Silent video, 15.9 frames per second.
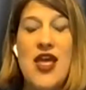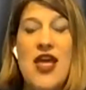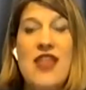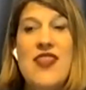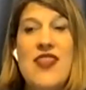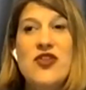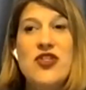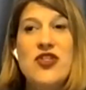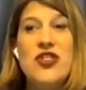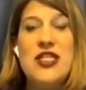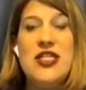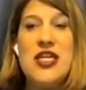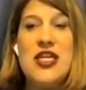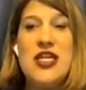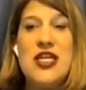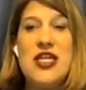And that
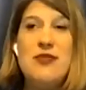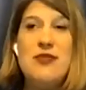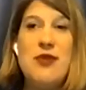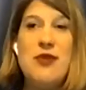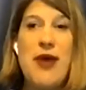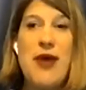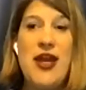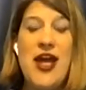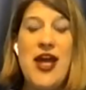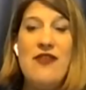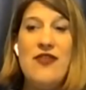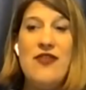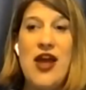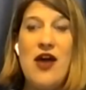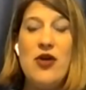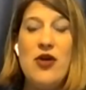usually takes me about a half
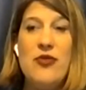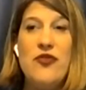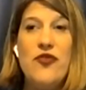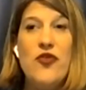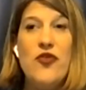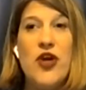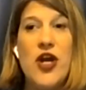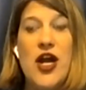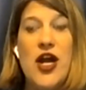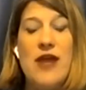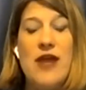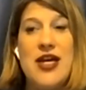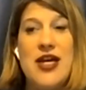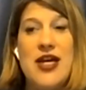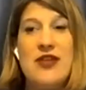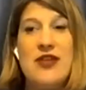an hour before
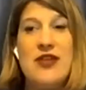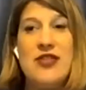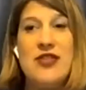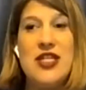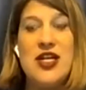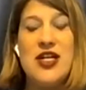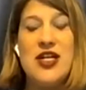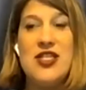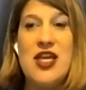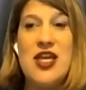I'm downstairs